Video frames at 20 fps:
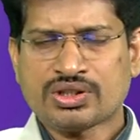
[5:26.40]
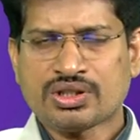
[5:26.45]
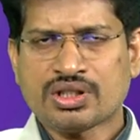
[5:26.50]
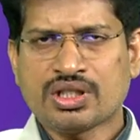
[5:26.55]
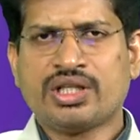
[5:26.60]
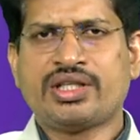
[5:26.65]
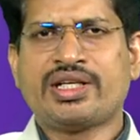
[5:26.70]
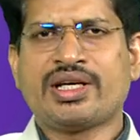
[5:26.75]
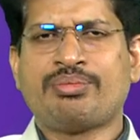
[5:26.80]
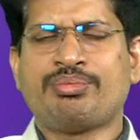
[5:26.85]
a
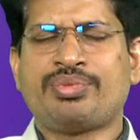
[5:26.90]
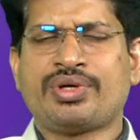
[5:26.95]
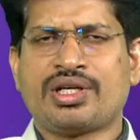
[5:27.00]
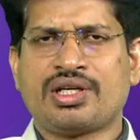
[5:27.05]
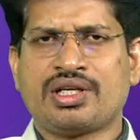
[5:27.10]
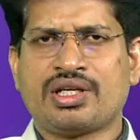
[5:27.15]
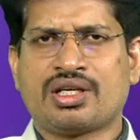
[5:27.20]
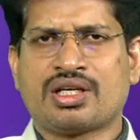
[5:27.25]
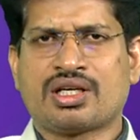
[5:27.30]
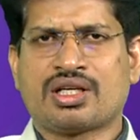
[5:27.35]

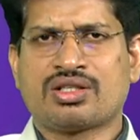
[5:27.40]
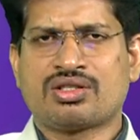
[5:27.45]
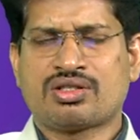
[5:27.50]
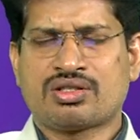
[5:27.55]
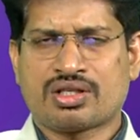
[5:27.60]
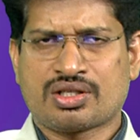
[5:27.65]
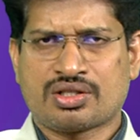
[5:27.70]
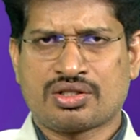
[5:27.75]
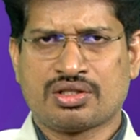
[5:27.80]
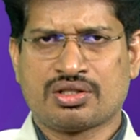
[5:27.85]
temporary
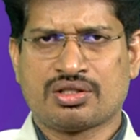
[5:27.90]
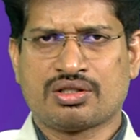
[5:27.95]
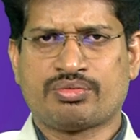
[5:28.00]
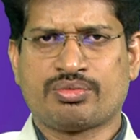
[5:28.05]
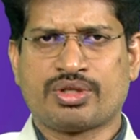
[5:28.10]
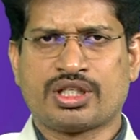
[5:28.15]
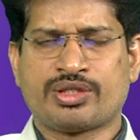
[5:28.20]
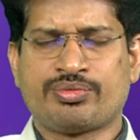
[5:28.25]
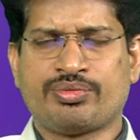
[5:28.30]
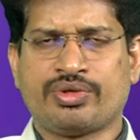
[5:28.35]
constructions
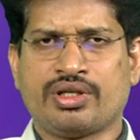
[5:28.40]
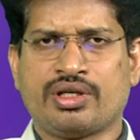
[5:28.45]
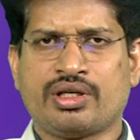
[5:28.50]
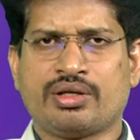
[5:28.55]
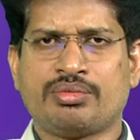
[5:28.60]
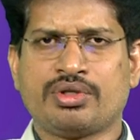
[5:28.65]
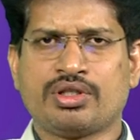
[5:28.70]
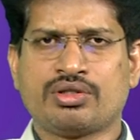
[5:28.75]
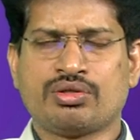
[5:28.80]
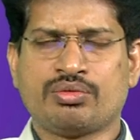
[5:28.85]
must be
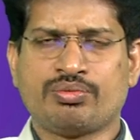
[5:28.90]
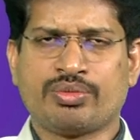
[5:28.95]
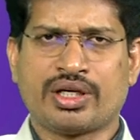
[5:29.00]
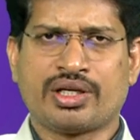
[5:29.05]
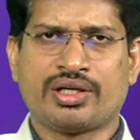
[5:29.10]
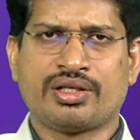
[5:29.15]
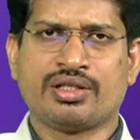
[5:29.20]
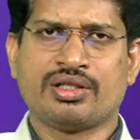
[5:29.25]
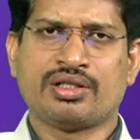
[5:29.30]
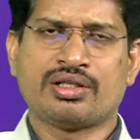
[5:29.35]
able to
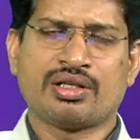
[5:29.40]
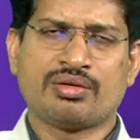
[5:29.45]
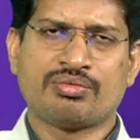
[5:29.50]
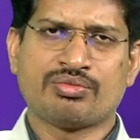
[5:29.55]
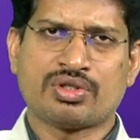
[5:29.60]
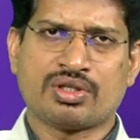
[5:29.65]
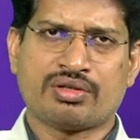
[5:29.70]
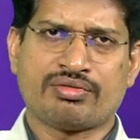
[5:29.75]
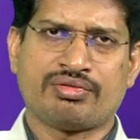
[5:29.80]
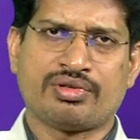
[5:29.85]
made in terms
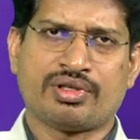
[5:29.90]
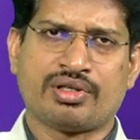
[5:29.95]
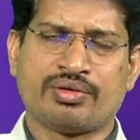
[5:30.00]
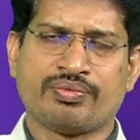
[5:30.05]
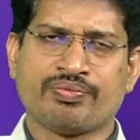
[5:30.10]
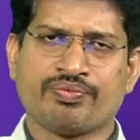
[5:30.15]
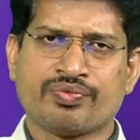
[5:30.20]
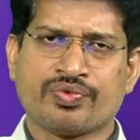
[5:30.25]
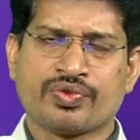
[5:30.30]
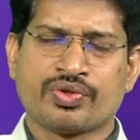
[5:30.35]
of uh,
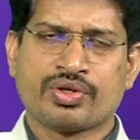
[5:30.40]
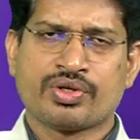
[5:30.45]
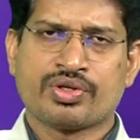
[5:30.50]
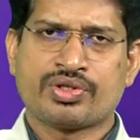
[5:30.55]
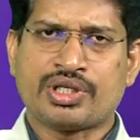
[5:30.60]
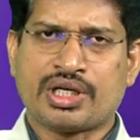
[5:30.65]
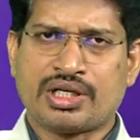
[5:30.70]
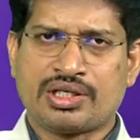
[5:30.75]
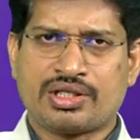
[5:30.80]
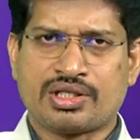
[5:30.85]

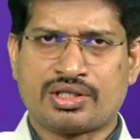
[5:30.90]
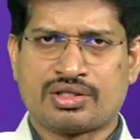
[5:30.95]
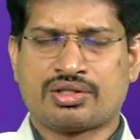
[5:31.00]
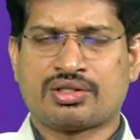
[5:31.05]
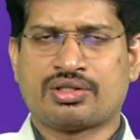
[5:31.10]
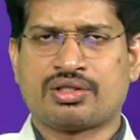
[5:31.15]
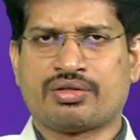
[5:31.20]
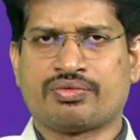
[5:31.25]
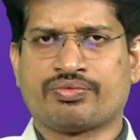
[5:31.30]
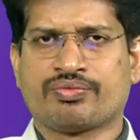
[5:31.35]
shelters
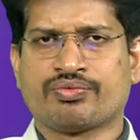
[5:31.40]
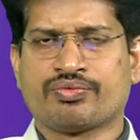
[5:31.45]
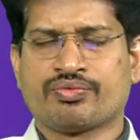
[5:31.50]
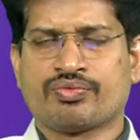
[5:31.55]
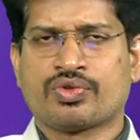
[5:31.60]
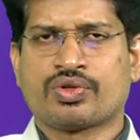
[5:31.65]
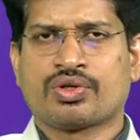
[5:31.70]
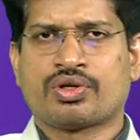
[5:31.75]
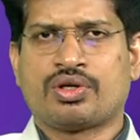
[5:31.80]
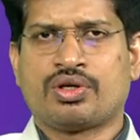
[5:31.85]
uh,
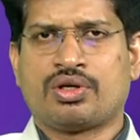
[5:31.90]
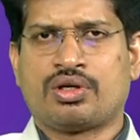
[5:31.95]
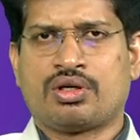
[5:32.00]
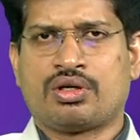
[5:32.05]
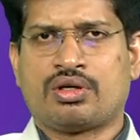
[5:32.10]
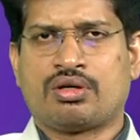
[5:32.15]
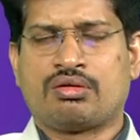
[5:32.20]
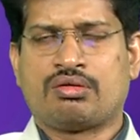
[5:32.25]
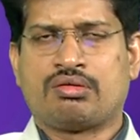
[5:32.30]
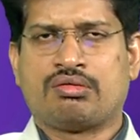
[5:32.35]

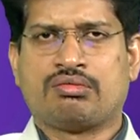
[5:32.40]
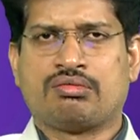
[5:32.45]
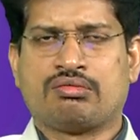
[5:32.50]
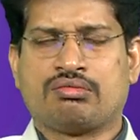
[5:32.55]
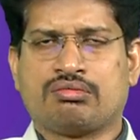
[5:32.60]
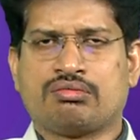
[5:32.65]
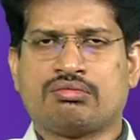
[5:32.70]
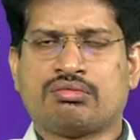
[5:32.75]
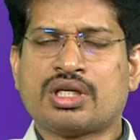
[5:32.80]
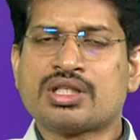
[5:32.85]
uh,
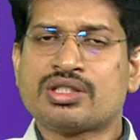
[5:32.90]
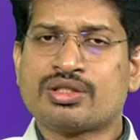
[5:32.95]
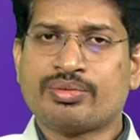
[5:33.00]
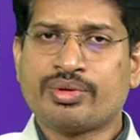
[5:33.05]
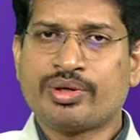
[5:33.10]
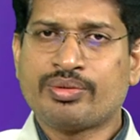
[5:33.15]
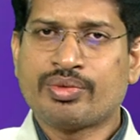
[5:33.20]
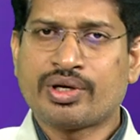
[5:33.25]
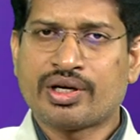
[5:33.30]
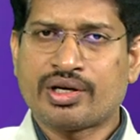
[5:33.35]
must
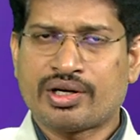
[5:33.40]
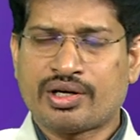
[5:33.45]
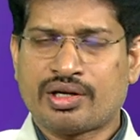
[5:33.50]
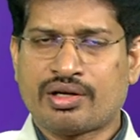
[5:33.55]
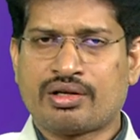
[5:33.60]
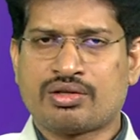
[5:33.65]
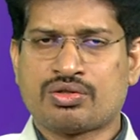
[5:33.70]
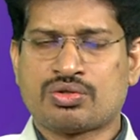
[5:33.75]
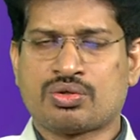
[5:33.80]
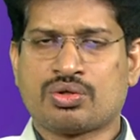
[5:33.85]
be made, uh,
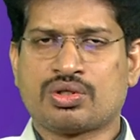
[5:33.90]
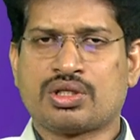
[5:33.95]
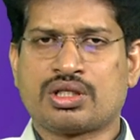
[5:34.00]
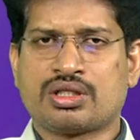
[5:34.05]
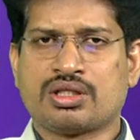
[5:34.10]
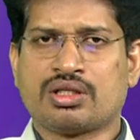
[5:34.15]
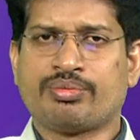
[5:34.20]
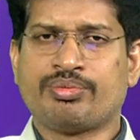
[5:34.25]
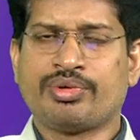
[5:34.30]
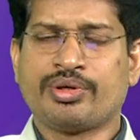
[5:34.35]
so
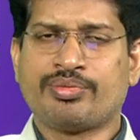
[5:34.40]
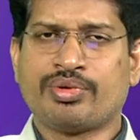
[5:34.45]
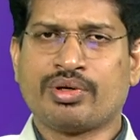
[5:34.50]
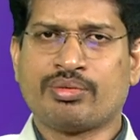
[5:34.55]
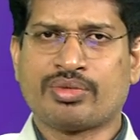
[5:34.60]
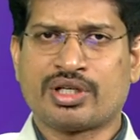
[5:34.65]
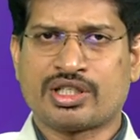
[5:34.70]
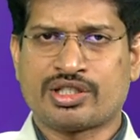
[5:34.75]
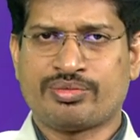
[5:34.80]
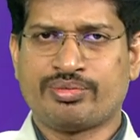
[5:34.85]
that the people
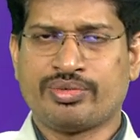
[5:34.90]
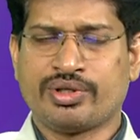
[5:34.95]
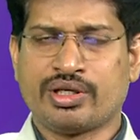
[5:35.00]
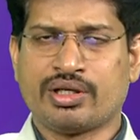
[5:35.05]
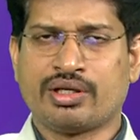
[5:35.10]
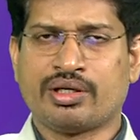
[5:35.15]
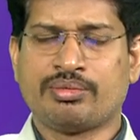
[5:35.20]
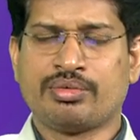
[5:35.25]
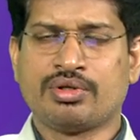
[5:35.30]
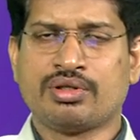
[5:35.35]
must be
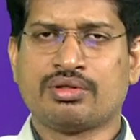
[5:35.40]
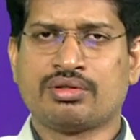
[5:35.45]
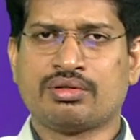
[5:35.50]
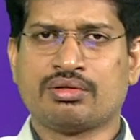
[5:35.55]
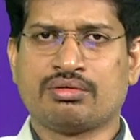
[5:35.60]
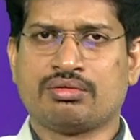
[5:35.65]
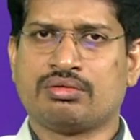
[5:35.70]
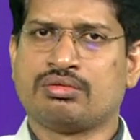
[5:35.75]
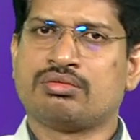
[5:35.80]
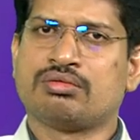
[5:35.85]
able
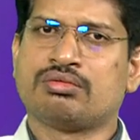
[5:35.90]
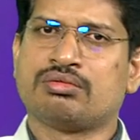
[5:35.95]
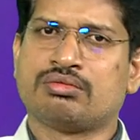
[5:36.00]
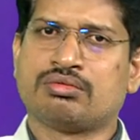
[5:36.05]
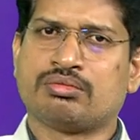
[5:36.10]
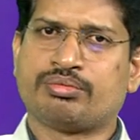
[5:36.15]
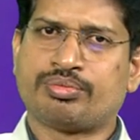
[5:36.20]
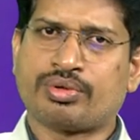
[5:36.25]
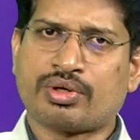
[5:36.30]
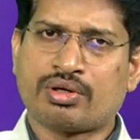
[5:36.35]
to
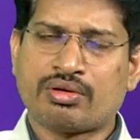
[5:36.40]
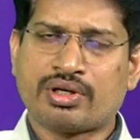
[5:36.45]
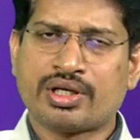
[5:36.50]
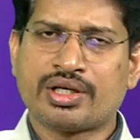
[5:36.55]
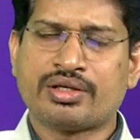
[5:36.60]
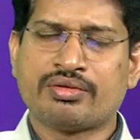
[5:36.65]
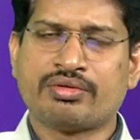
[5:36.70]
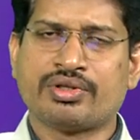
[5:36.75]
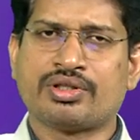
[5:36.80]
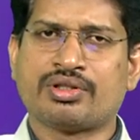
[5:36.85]

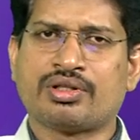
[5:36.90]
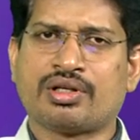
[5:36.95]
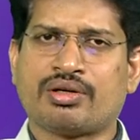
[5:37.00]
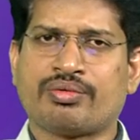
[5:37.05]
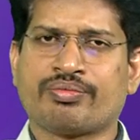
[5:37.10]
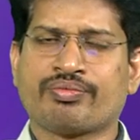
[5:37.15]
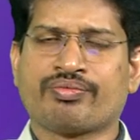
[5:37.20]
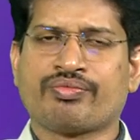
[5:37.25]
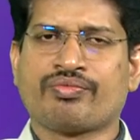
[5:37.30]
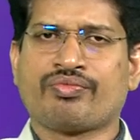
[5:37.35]
provide with uh,
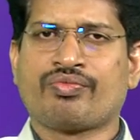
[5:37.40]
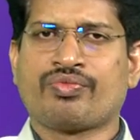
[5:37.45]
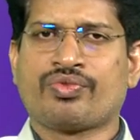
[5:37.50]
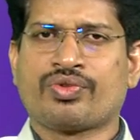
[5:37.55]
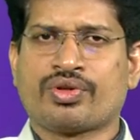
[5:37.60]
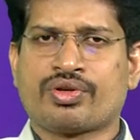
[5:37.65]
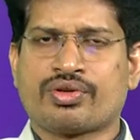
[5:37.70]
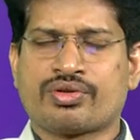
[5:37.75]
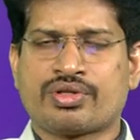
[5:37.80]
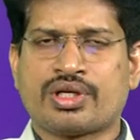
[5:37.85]

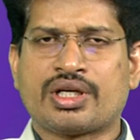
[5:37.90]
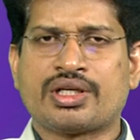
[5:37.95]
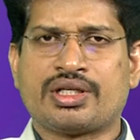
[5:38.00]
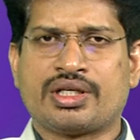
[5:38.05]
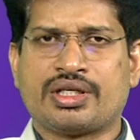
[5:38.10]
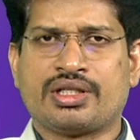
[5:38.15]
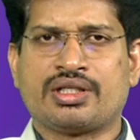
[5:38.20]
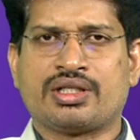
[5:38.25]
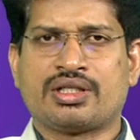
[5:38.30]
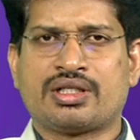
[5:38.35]

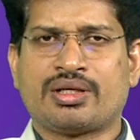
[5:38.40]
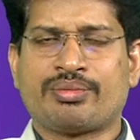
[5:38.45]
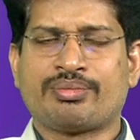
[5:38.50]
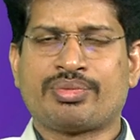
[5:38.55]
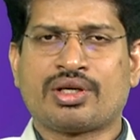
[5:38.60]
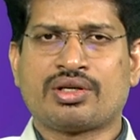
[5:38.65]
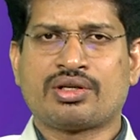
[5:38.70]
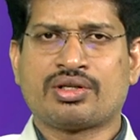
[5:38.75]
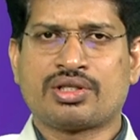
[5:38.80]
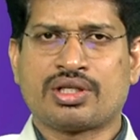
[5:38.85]
certain uh,
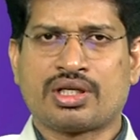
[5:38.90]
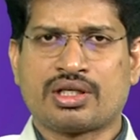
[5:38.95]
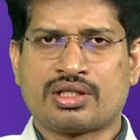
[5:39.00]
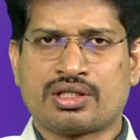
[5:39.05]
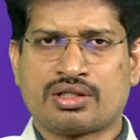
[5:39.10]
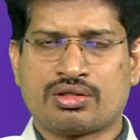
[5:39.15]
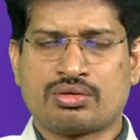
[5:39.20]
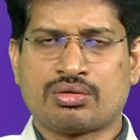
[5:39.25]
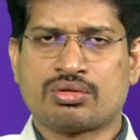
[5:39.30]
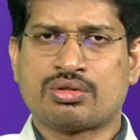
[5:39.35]
temporary
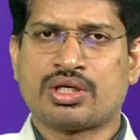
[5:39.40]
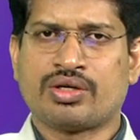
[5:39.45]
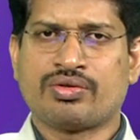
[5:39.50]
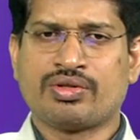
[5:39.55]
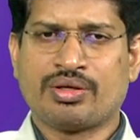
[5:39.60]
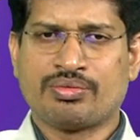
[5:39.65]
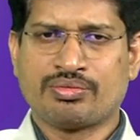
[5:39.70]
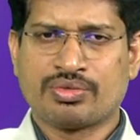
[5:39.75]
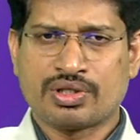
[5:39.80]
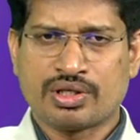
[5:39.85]
shelters to save
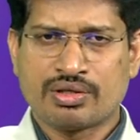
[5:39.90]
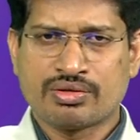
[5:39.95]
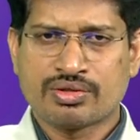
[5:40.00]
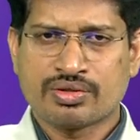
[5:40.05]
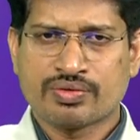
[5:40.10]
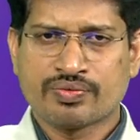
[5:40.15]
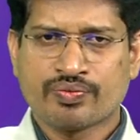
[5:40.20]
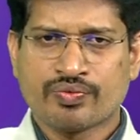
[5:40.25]
themselves.